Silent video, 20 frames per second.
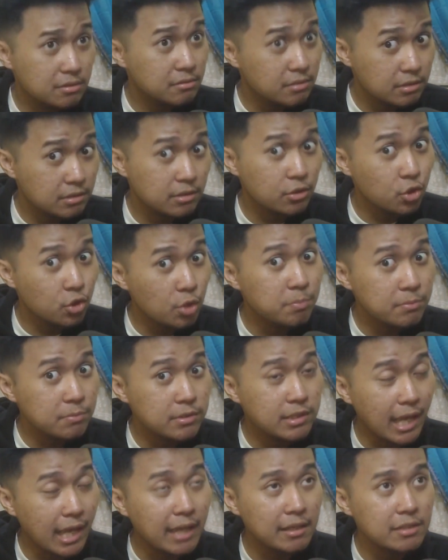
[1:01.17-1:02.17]

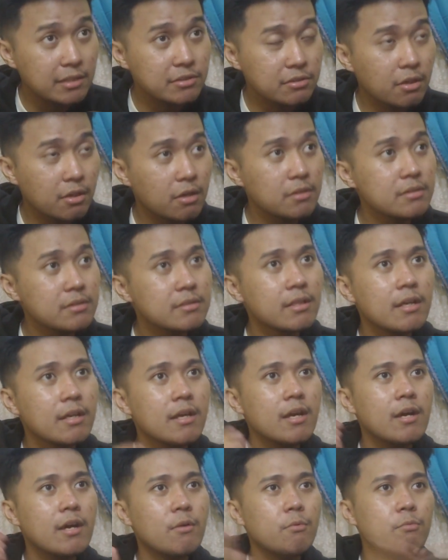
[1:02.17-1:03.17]
group talent song,
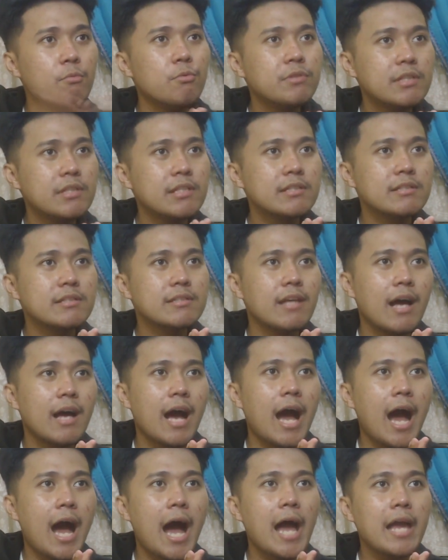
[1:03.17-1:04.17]
which is
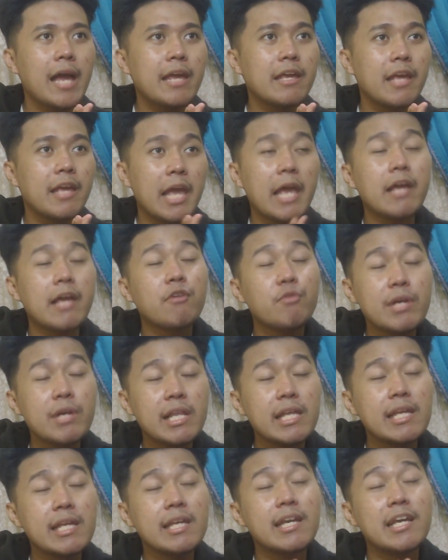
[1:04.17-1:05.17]
I
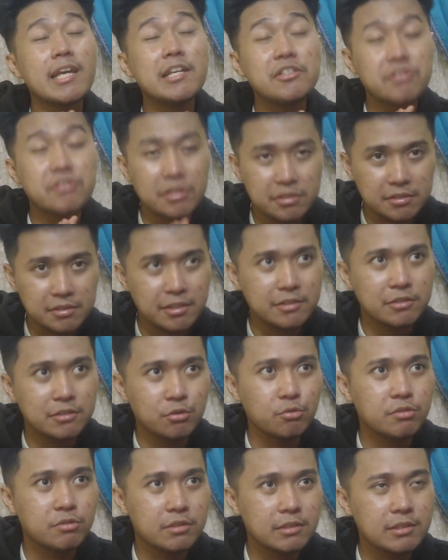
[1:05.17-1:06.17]
really interested
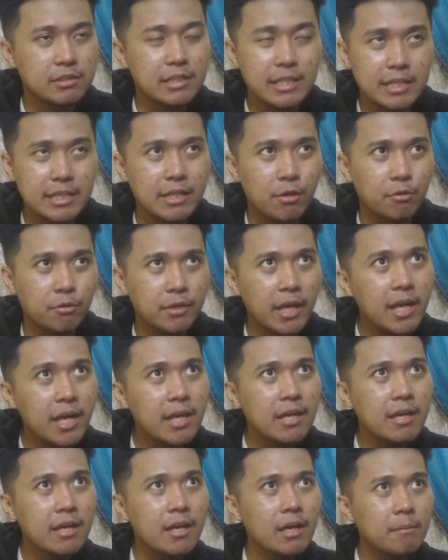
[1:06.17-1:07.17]
to see, okay?
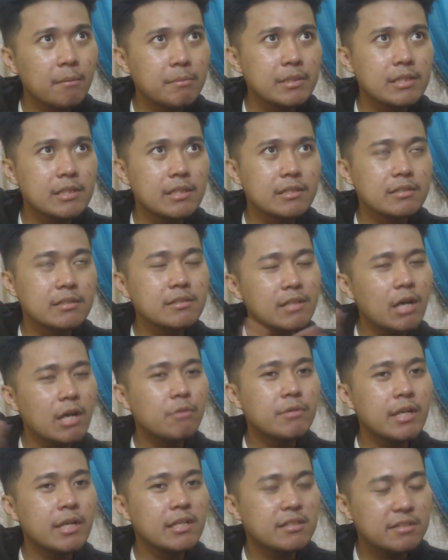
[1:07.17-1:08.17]
Because
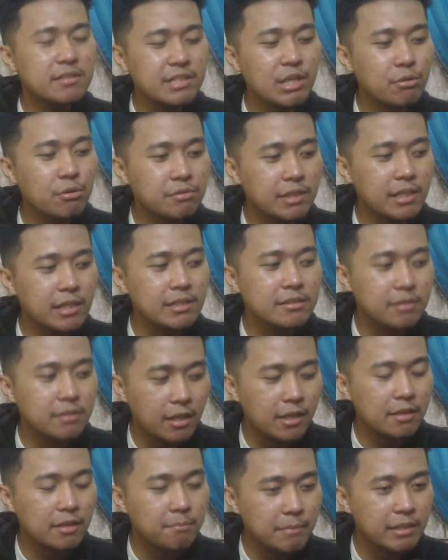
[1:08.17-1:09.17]
nowadays new things,
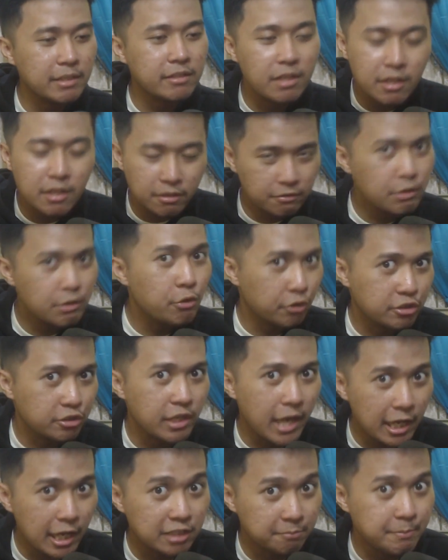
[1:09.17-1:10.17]
it means new
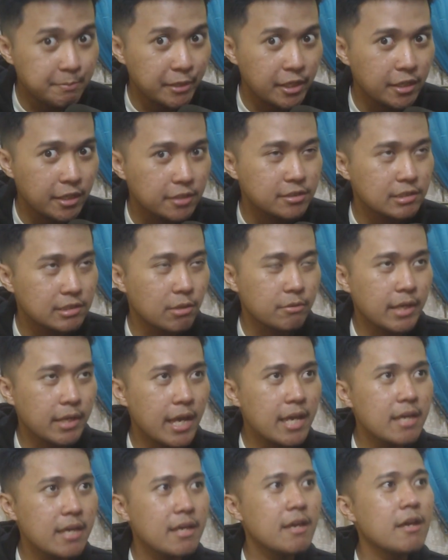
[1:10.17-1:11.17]
experience,
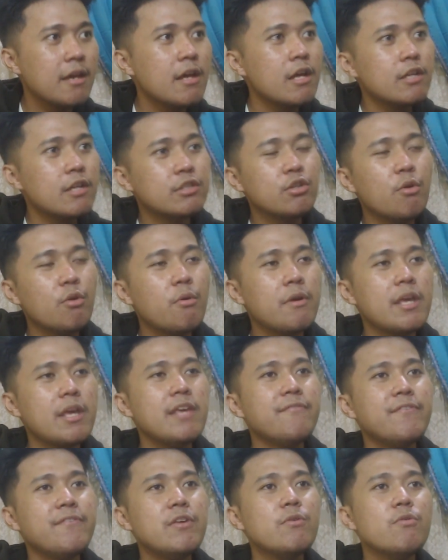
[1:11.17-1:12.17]
okay? So
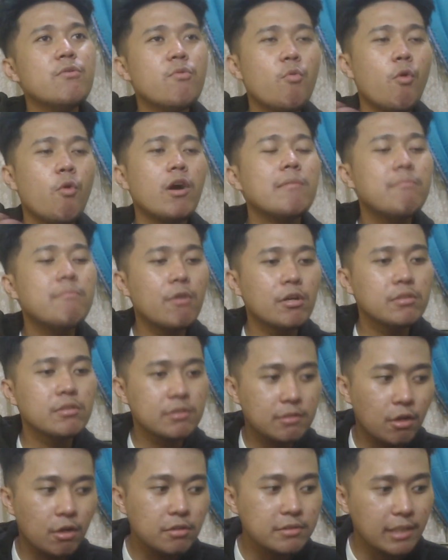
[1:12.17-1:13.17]
if you want more
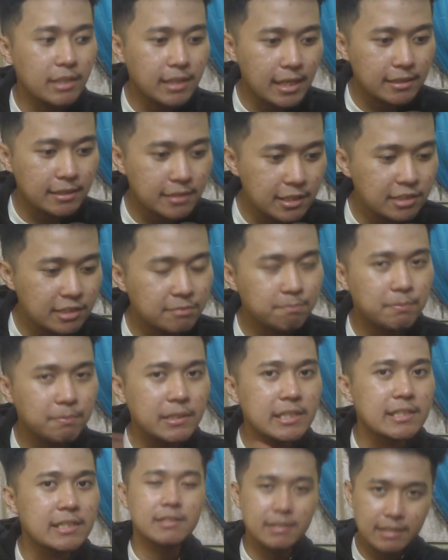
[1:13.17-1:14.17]
content like this,
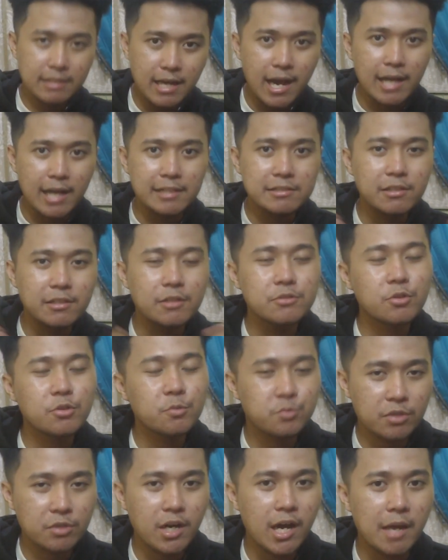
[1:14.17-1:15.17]
please guys,
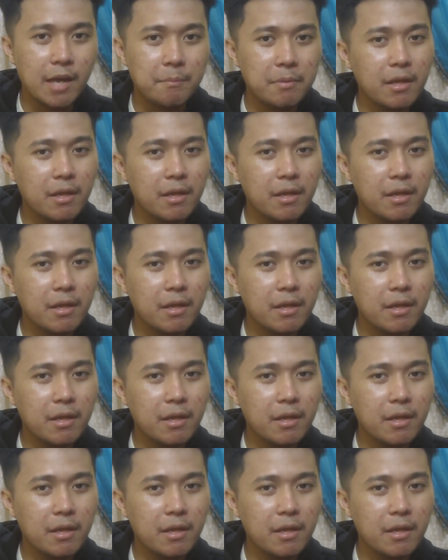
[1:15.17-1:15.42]
subscribe,